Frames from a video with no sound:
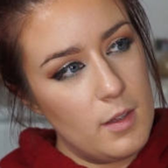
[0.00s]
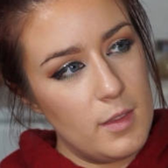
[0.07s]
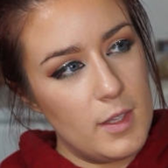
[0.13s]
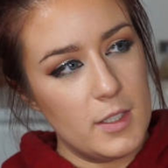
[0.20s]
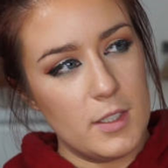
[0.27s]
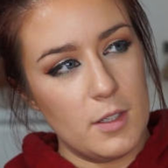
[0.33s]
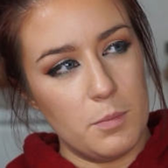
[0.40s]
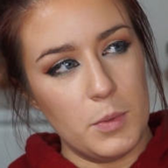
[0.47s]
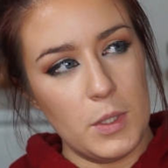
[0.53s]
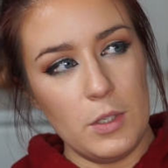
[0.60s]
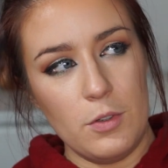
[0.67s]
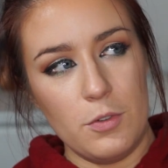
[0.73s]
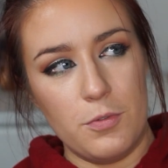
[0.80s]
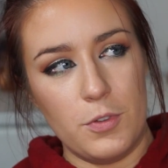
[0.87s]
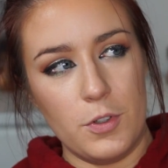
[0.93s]
This
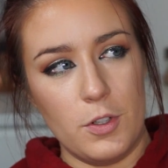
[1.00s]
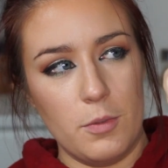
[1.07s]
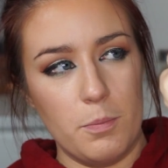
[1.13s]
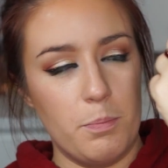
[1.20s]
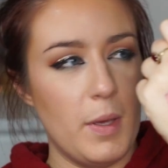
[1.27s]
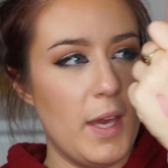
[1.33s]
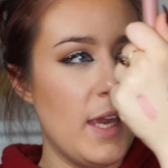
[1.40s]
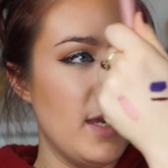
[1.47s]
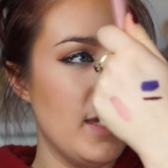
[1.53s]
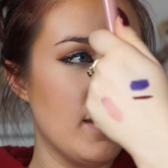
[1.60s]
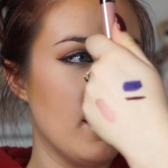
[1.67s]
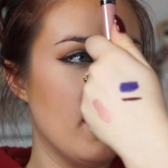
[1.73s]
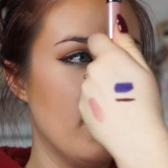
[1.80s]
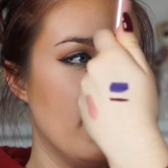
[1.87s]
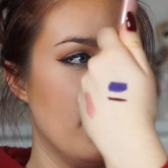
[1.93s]
beautiful
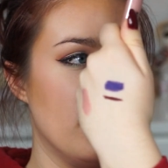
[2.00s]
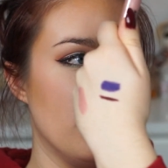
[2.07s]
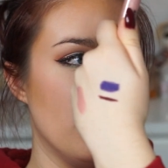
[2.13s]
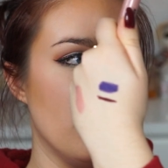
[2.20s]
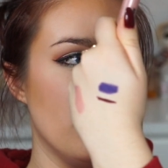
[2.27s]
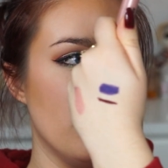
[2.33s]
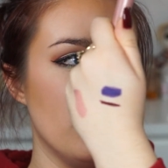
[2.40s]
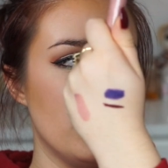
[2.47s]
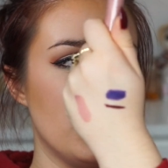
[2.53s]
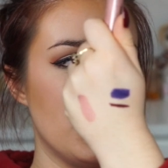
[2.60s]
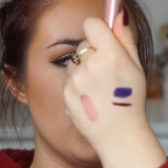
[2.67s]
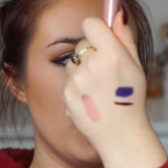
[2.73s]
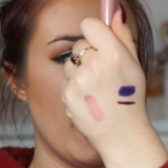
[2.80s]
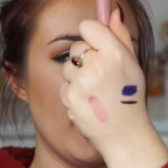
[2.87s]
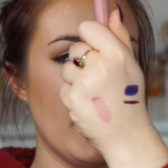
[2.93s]
pink nude
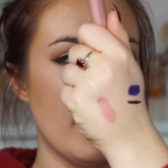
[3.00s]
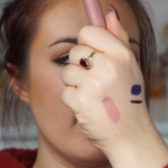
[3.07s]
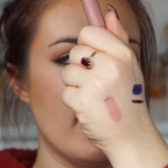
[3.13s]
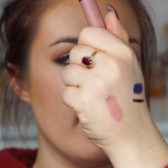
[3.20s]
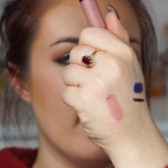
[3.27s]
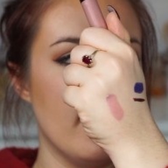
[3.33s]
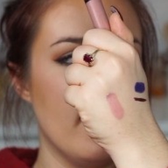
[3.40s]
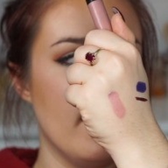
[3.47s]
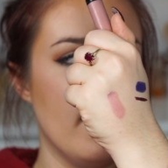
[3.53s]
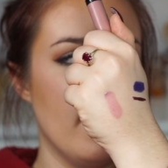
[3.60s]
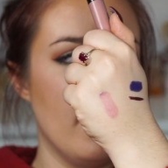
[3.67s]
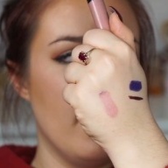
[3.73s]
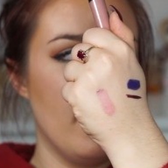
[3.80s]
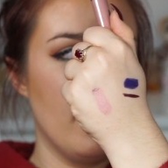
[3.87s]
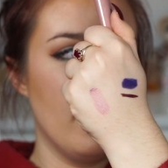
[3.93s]
shade.
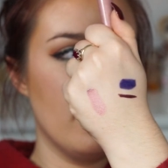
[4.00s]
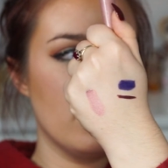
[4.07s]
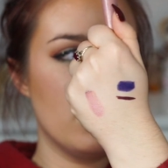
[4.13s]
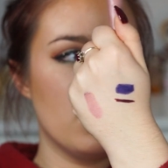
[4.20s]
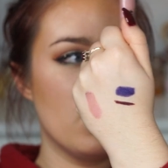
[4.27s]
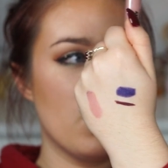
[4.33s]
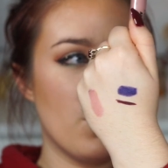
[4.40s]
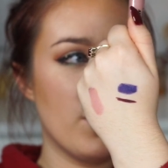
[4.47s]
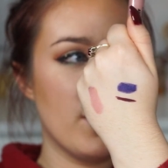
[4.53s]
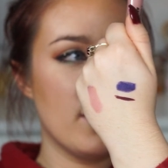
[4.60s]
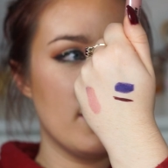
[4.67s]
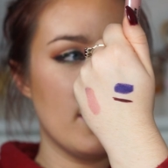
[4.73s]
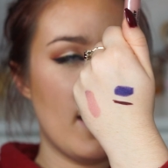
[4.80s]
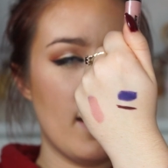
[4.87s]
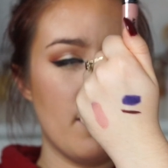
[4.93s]
The
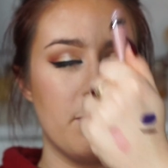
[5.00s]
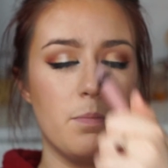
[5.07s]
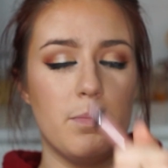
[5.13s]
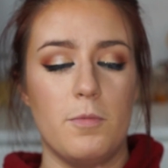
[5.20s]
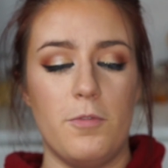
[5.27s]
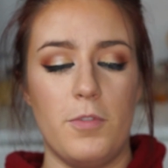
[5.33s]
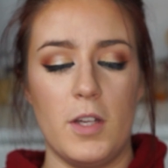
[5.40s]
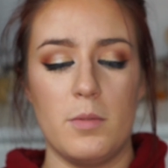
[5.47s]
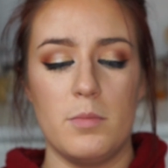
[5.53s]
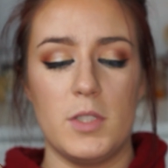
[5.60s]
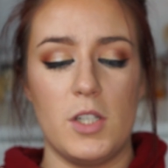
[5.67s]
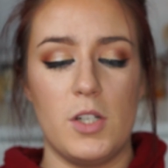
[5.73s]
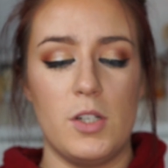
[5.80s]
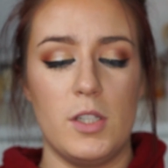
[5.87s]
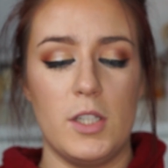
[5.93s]
tutorial that I
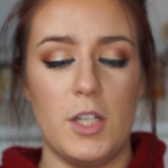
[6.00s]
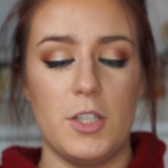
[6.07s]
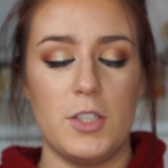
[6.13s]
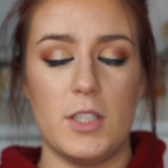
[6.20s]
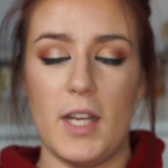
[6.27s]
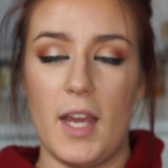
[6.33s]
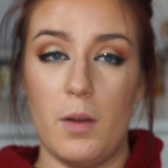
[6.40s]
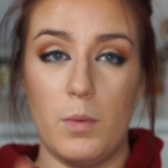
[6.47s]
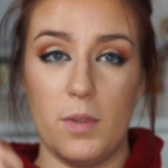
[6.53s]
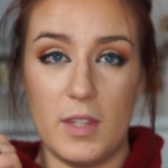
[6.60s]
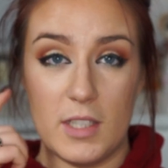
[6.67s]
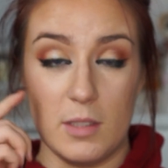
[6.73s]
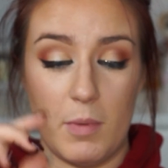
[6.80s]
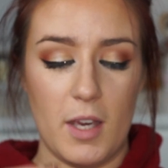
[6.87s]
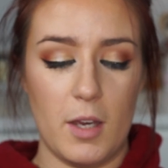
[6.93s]
filmed earlier today with
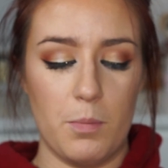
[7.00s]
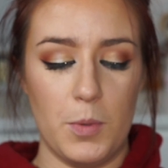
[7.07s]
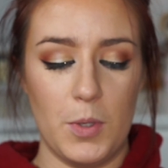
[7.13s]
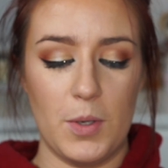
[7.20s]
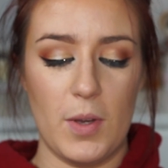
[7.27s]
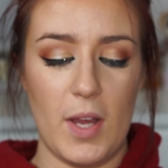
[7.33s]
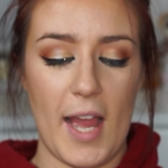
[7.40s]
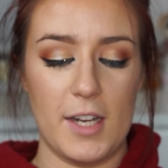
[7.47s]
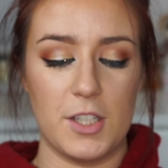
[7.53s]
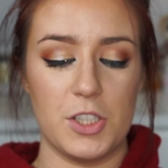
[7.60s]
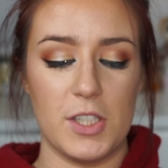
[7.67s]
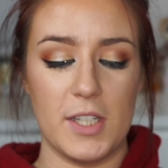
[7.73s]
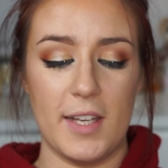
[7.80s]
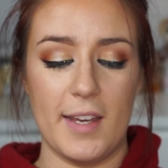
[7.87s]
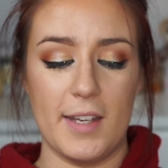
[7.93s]
this makeup look
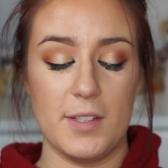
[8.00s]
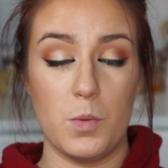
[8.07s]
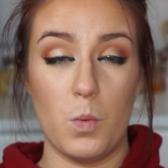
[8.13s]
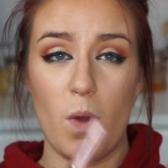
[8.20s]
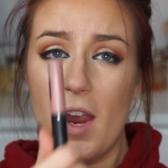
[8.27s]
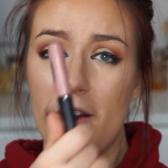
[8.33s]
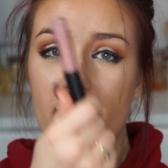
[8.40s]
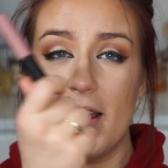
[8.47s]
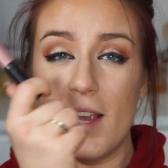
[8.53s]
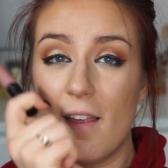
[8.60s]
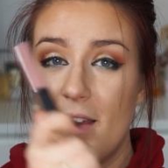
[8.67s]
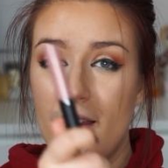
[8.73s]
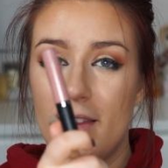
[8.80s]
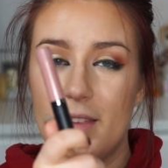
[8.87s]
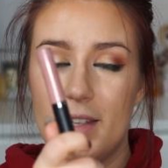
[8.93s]
actually is
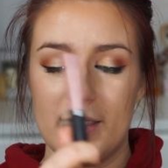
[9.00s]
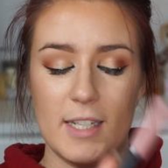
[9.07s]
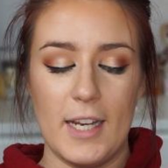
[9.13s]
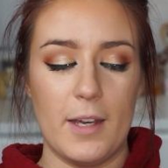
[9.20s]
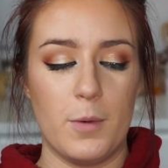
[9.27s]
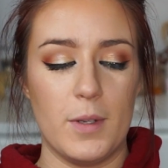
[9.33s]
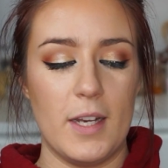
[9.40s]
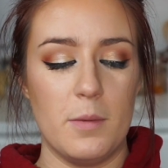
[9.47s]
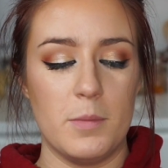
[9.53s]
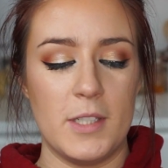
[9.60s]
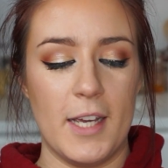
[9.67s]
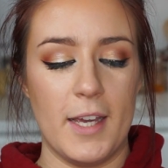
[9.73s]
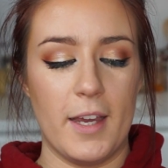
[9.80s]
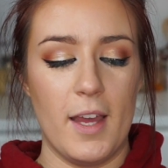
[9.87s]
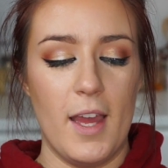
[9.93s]
wearing this liquid
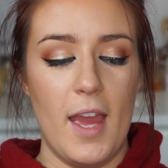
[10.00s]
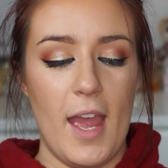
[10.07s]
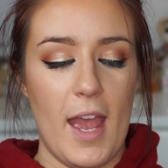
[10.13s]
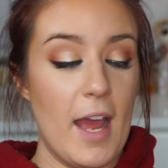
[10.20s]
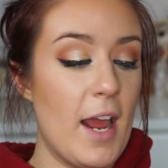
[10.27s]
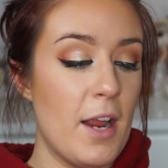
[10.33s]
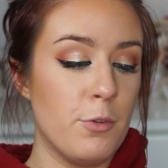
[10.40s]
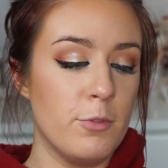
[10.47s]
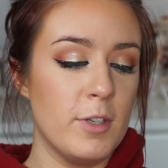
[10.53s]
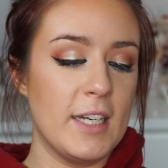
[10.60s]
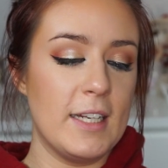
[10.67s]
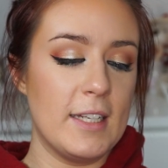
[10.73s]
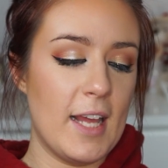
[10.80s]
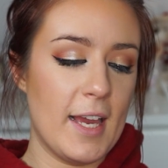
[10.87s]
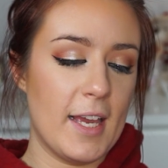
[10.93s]
lipstick, and I
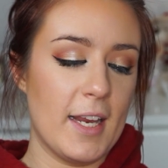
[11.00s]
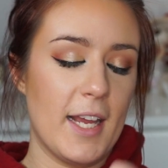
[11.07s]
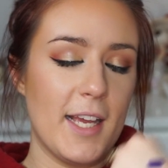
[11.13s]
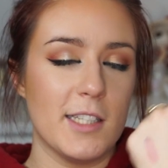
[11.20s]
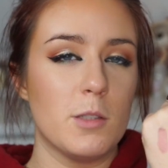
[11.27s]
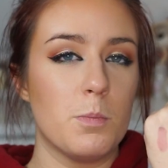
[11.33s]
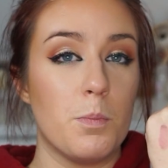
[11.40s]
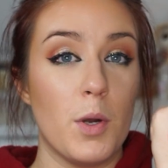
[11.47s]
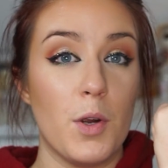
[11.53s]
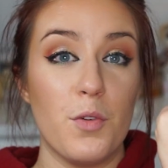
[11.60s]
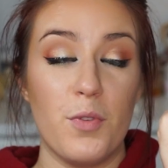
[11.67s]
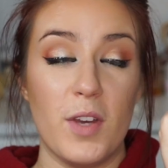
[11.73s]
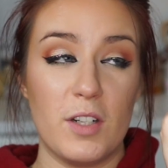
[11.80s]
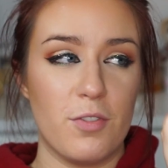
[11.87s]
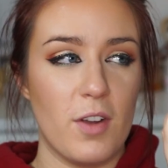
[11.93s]
really like it. It's
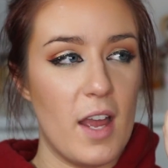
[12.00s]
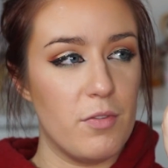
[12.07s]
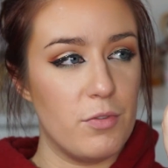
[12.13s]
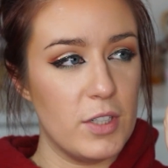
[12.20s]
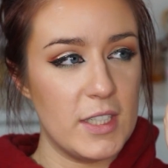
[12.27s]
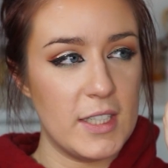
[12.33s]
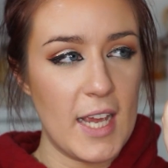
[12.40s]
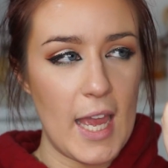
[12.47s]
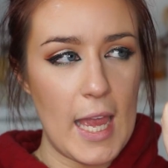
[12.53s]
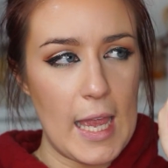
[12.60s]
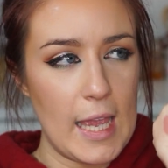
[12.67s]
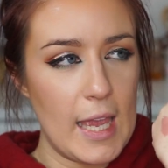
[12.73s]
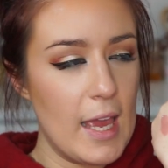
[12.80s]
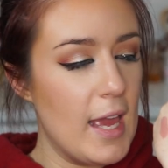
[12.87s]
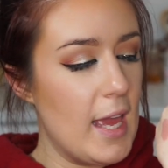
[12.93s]
perfect for every
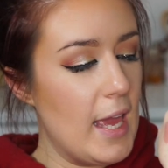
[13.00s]
day.